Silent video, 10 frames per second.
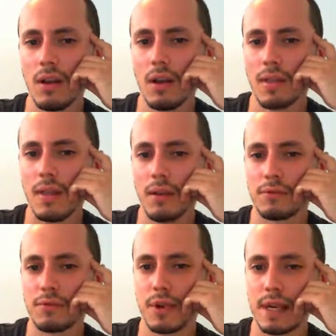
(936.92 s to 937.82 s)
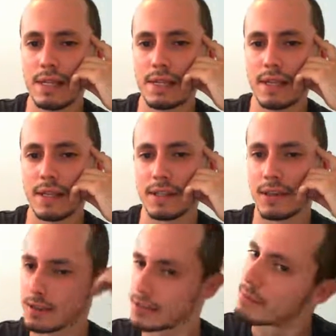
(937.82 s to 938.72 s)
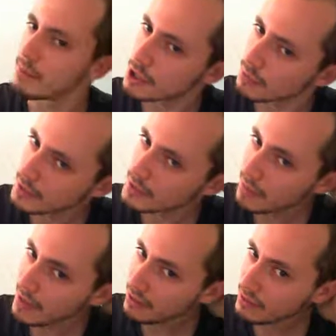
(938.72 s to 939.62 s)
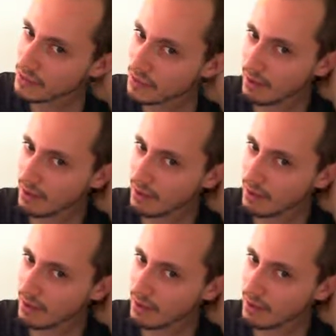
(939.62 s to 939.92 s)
then after rook e6, as you can see, bishop is pinned,